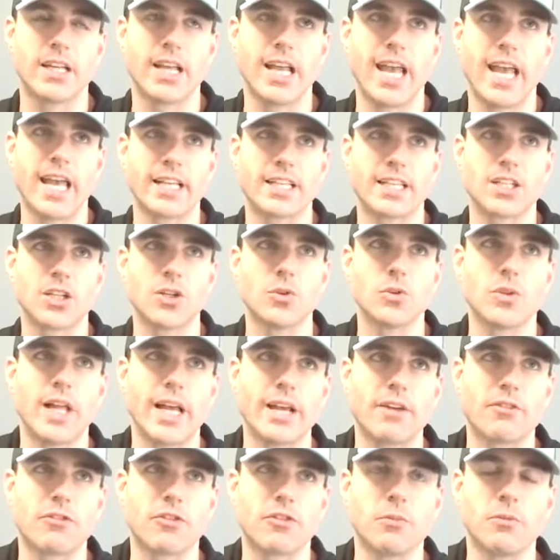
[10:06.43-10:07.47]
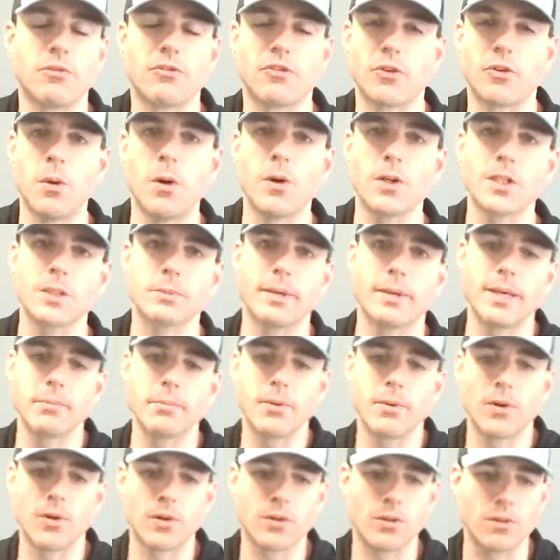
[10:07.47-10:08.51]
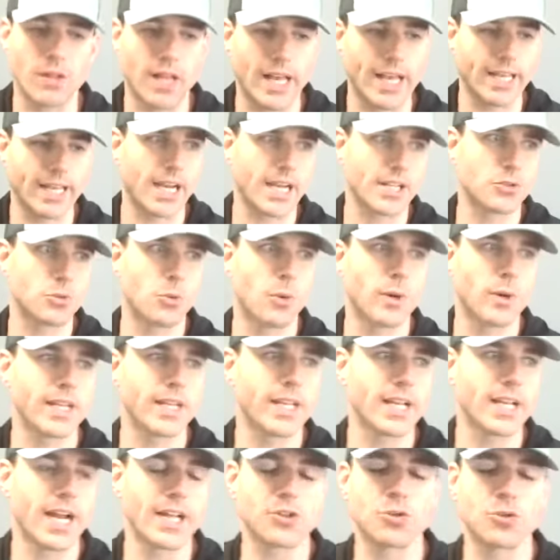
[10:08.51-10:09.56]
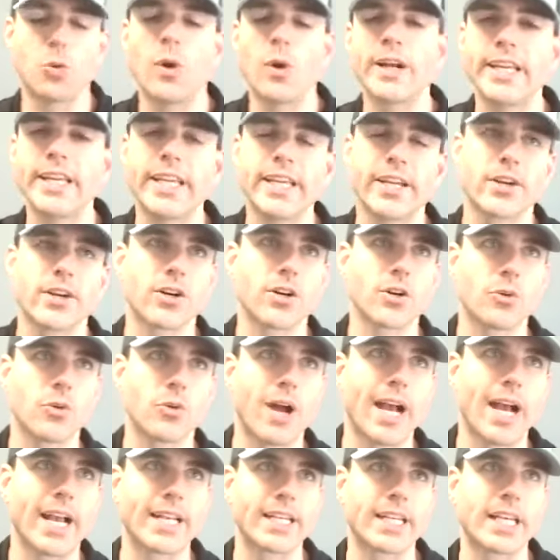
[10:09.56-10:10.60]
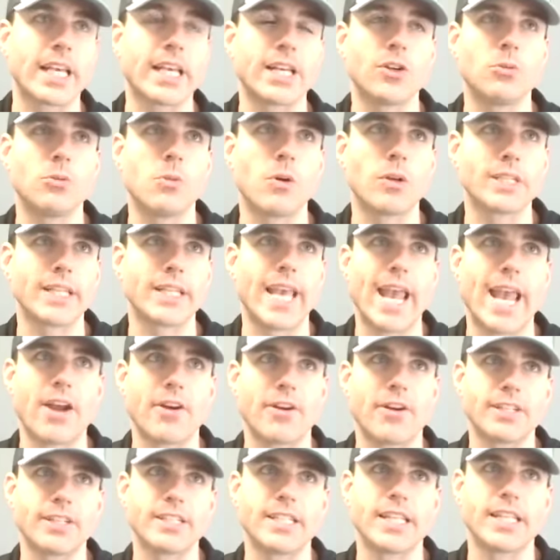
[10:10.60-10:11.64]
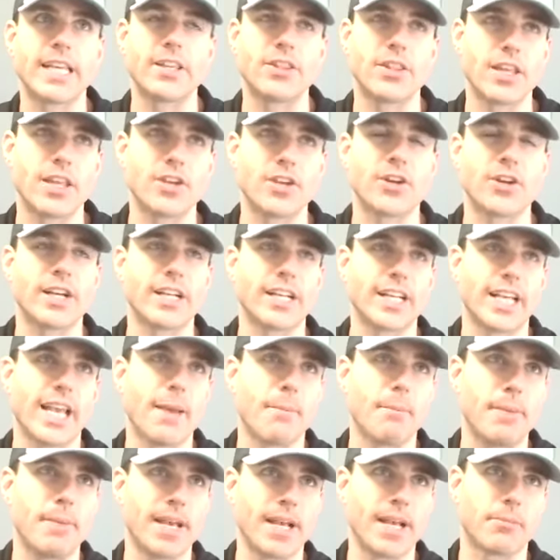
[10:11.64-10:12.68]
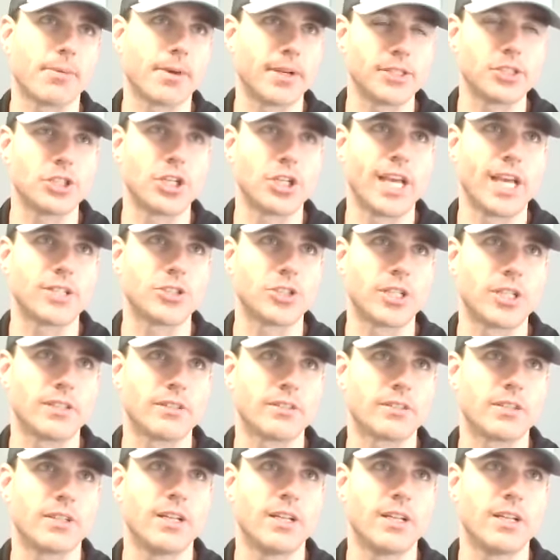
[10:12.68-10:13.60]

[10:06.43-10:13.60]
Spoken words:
And so like for most people, like a 20 year horizon can almost guarantee that you're going to get big appreciation.